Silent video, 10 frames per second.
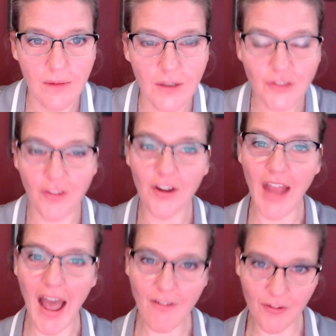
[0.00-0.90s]
So there you
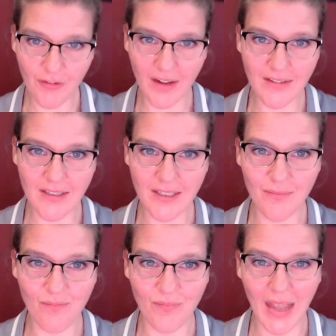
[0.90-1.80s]
have it, friends.
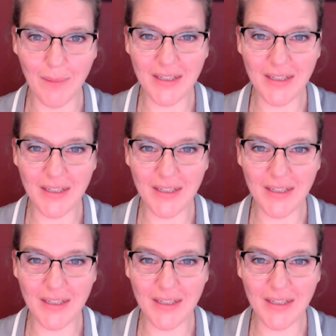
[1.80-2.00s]
I'm